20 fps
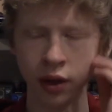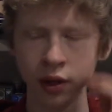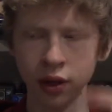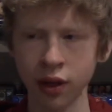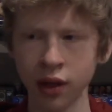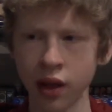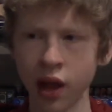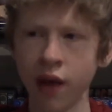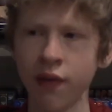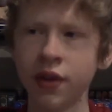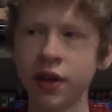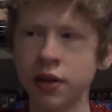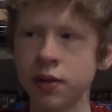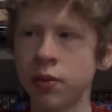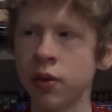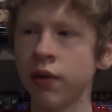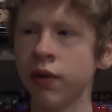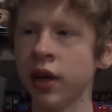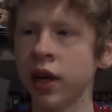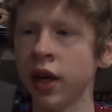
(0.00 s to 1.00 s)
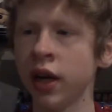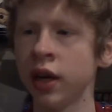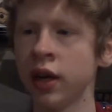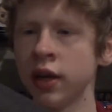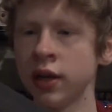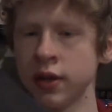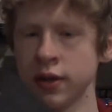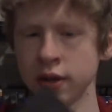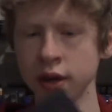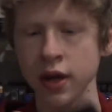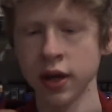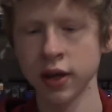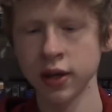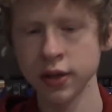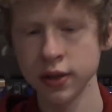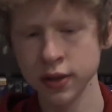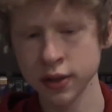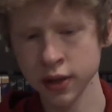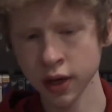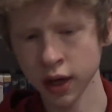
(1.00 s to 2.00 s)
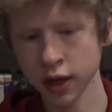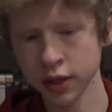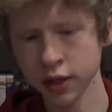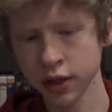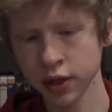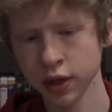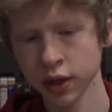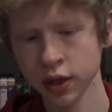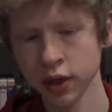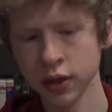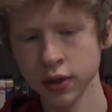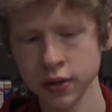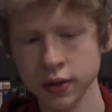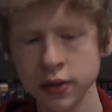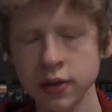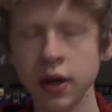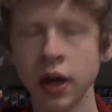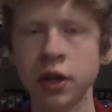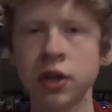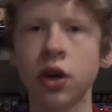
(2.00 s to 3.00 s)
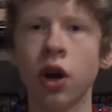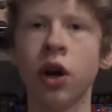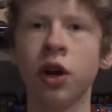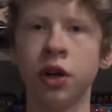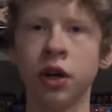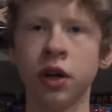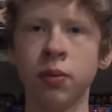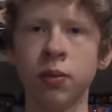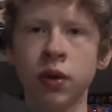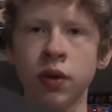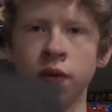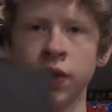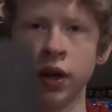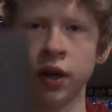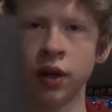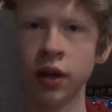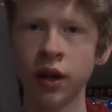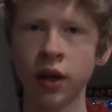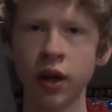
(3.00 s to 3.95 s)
Love this movie. It is such a good movie.